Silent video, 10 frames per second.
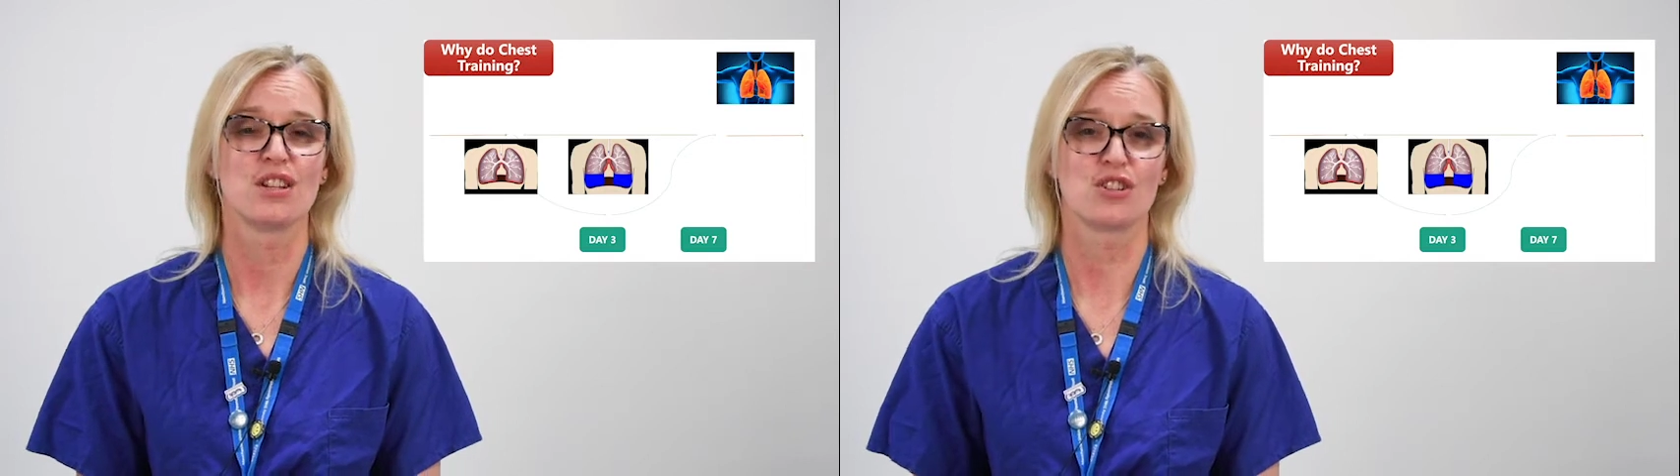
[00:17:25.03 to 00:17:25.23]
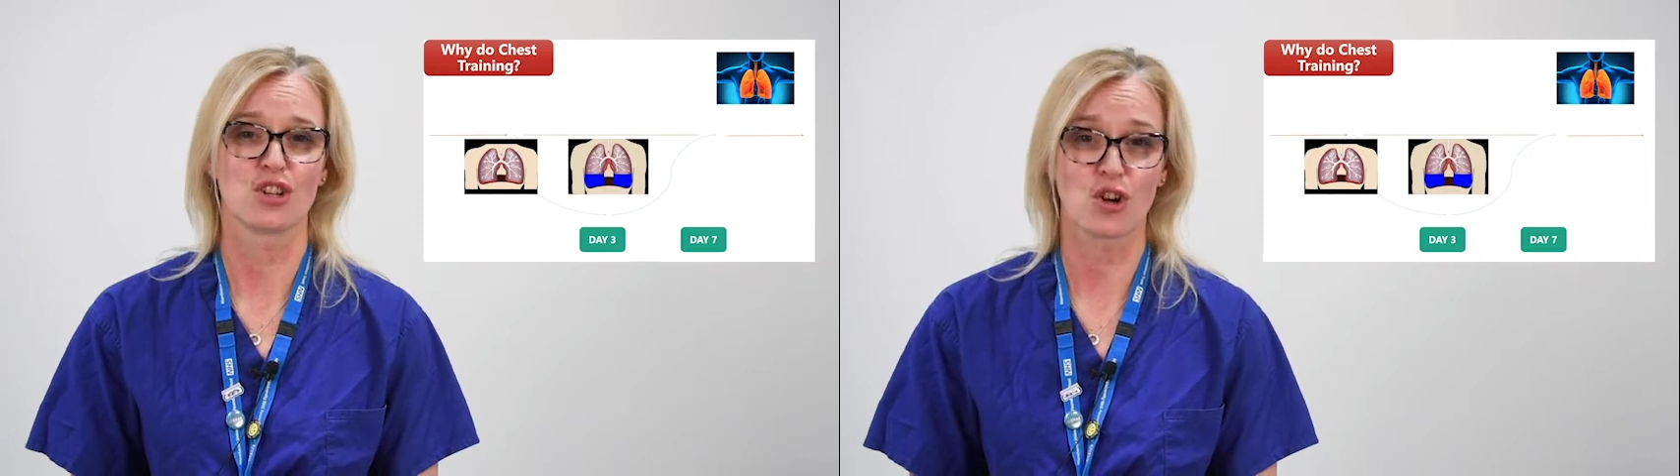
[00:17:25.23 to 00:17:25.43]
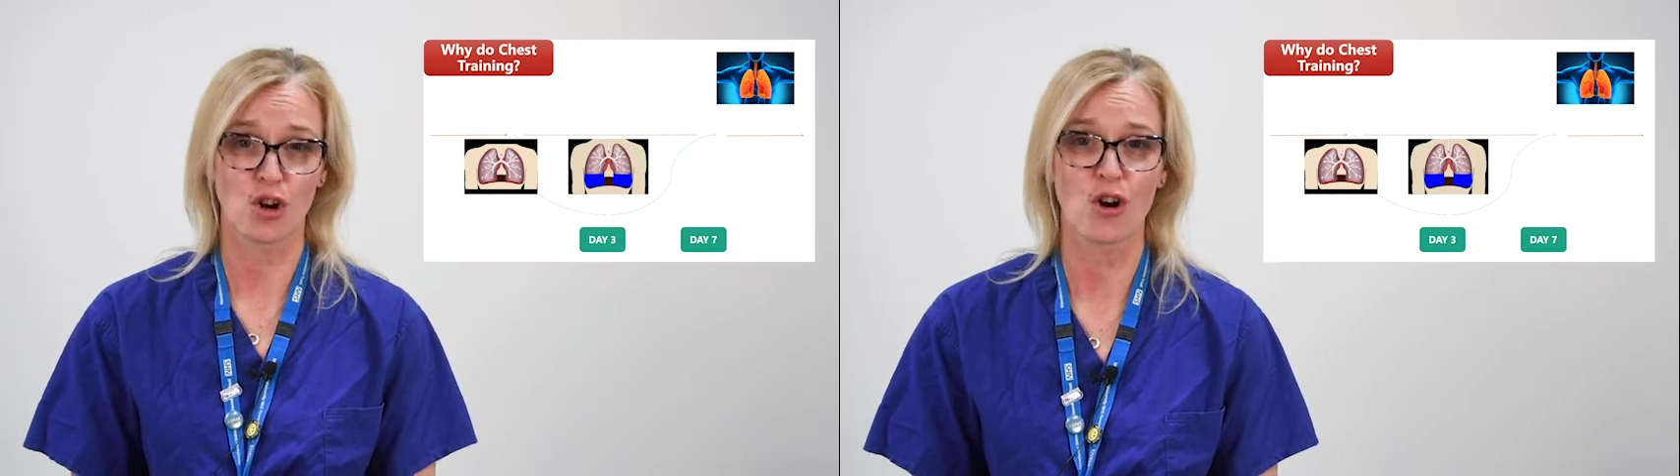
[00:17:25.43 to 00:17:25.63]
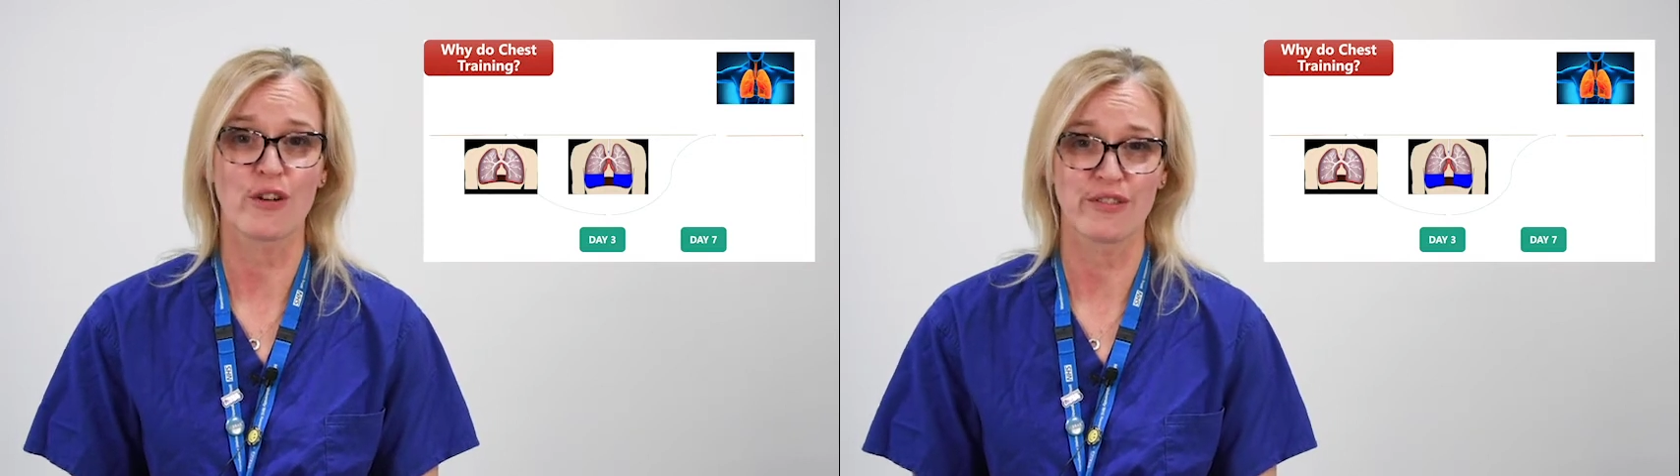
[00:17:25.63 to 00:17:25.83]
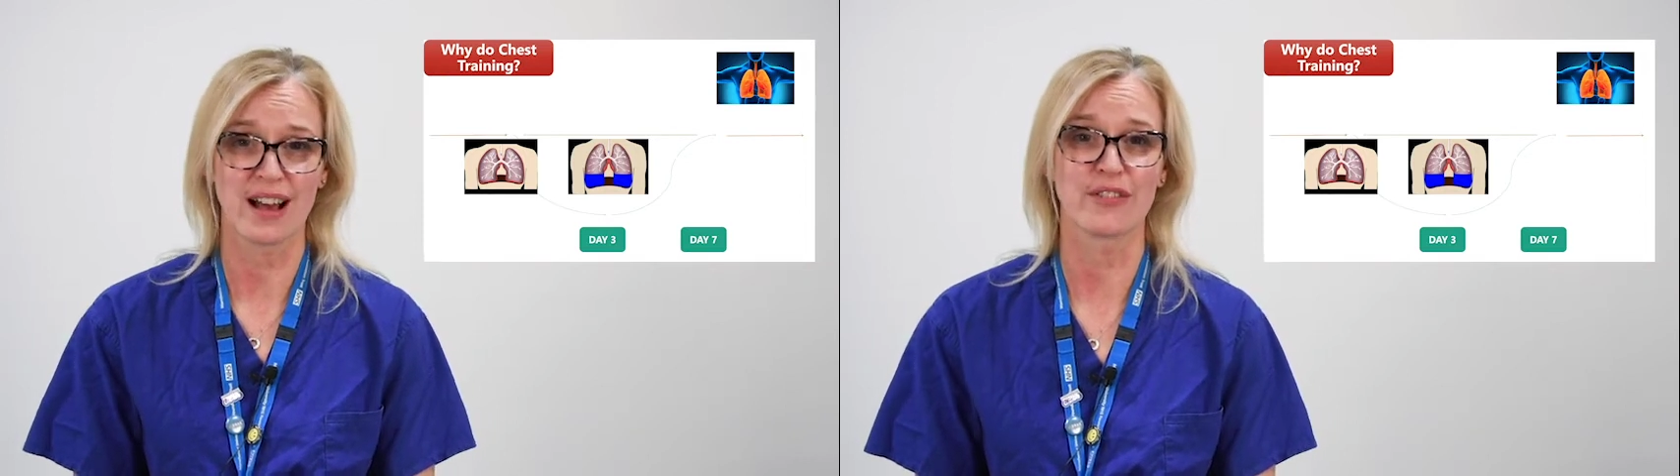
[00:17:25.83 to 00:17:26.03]
to
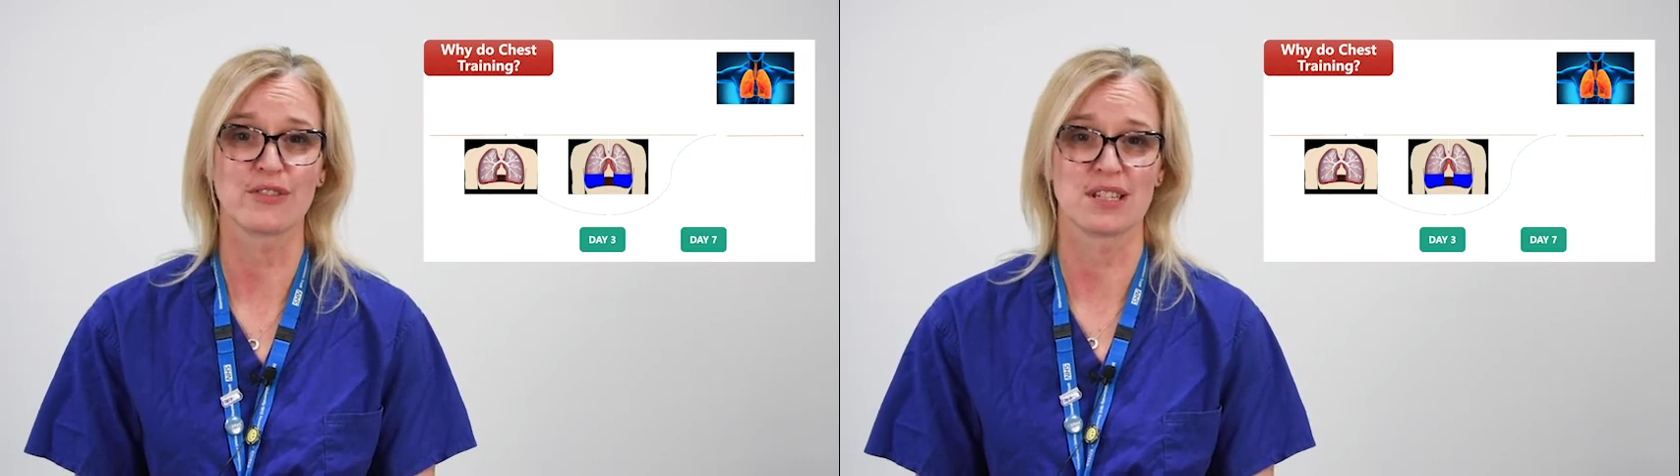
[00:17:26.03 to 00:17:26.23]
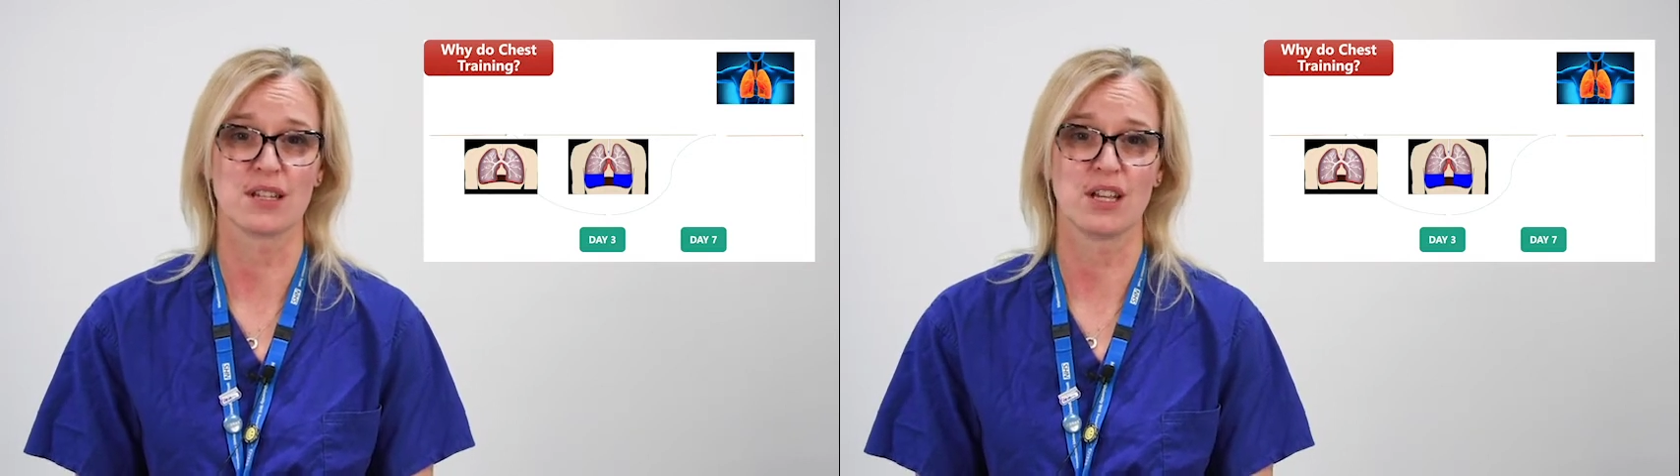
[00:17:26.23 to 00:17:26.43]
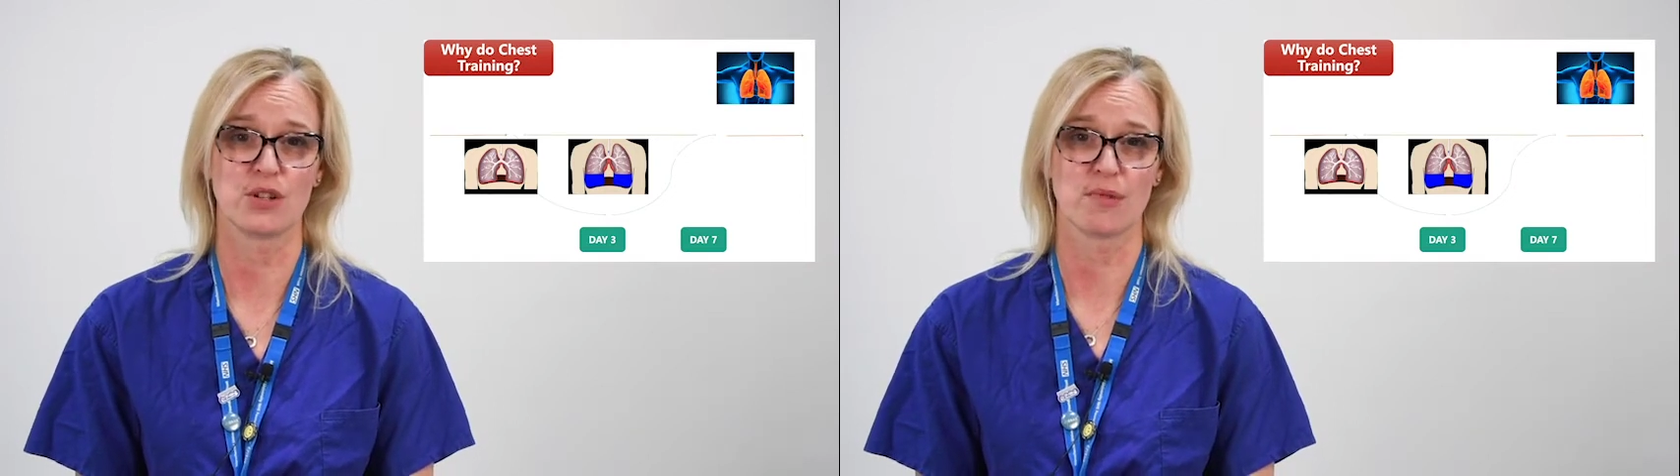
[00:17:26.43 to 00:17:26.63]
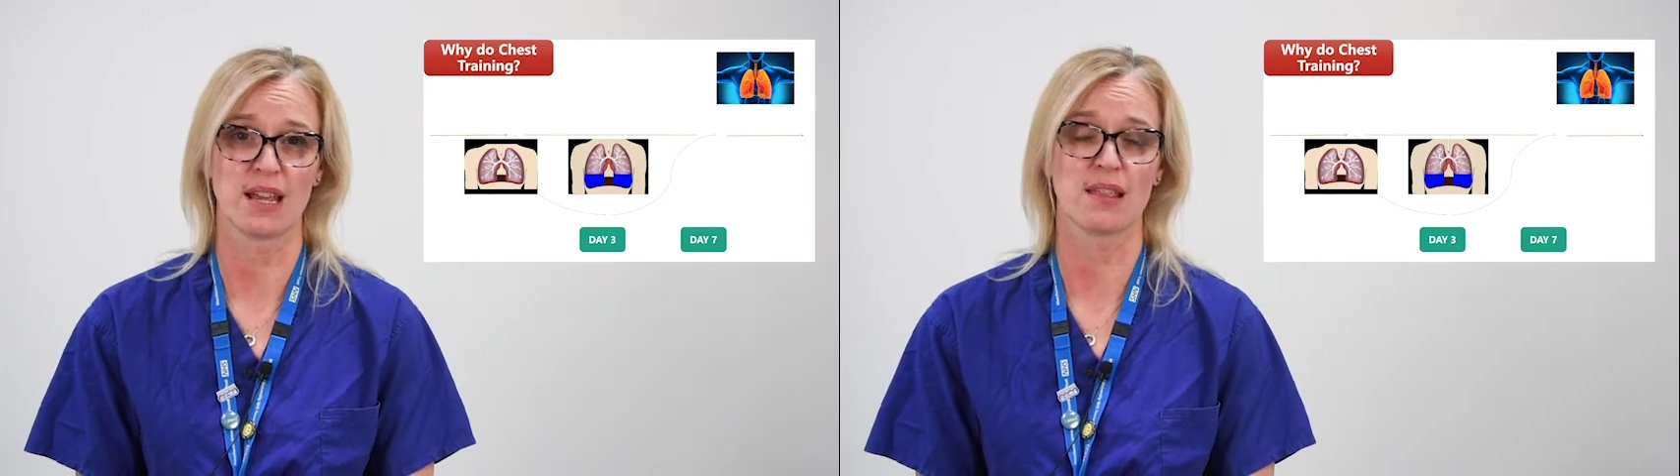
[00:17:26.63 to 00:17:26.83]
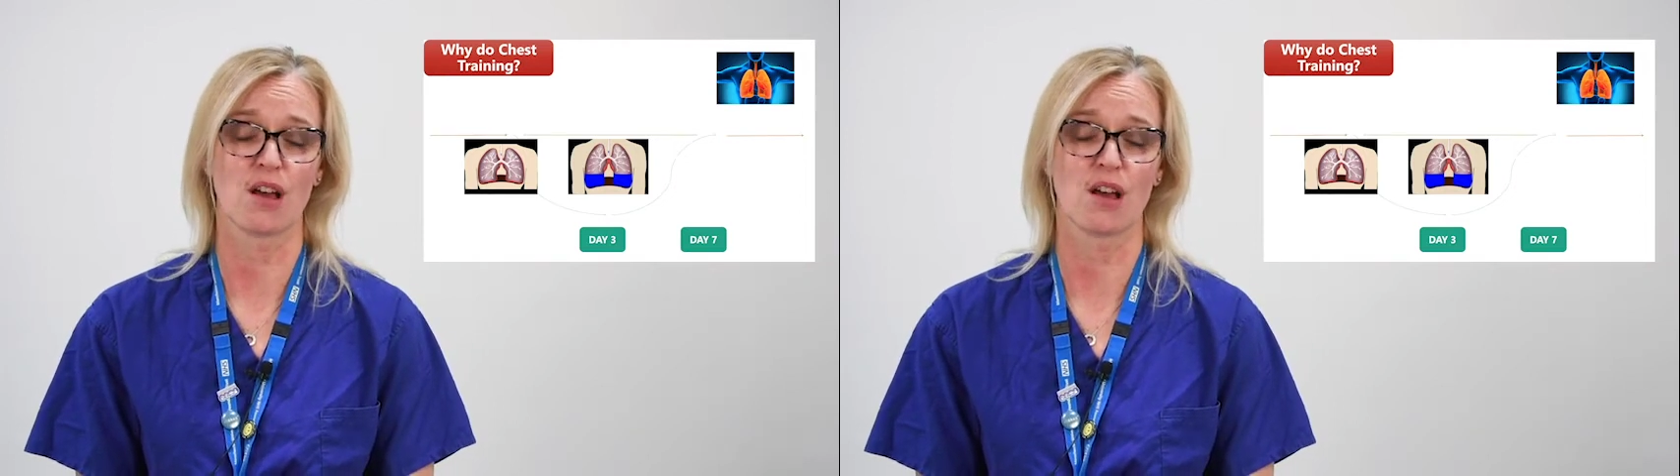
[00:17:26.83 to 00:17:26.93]
cough after surgery